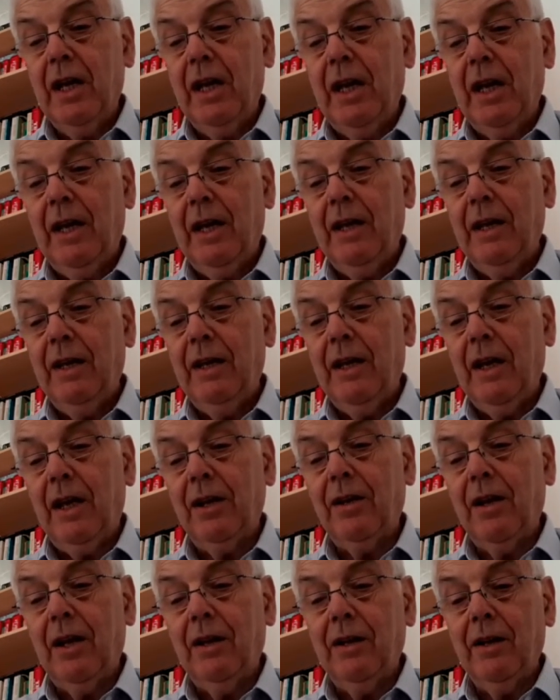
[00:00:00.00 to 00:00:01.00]

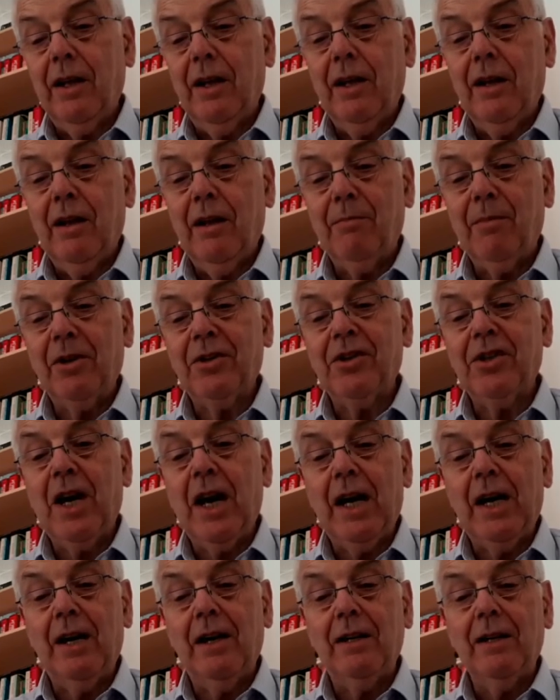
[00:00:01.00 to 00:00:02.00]
uh, a, a,
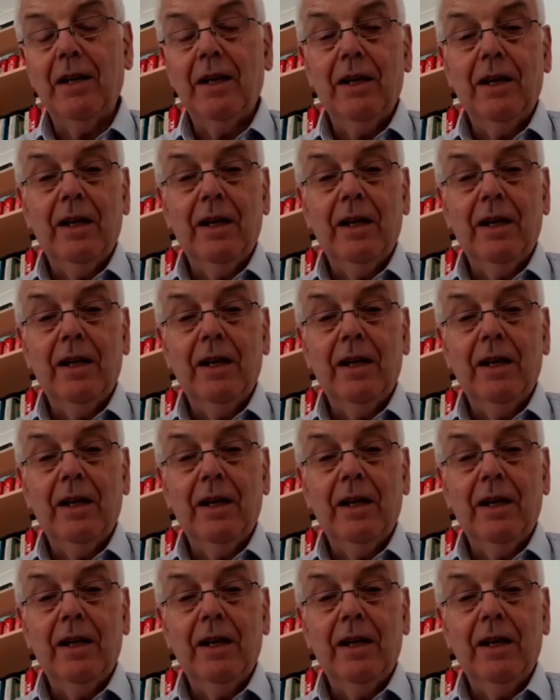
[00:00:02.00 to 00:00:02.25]
Messiah.